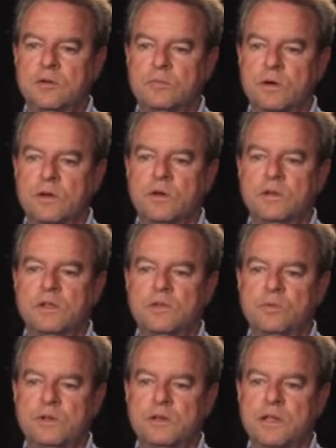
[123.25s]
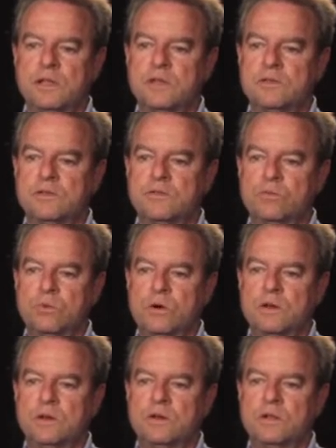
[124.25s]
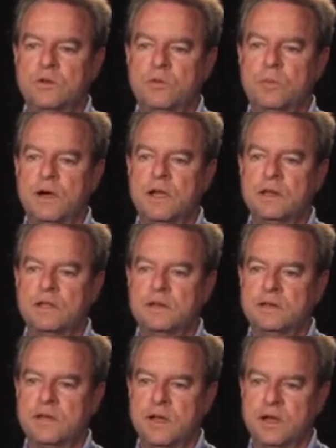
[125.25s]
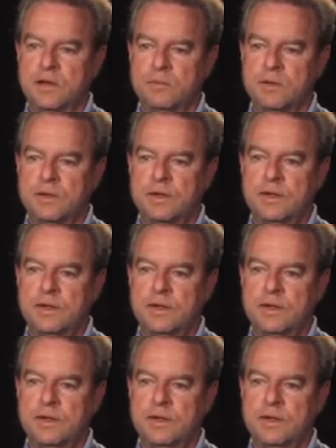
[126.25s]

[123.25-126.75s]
but only if we take it just one little bite at a time.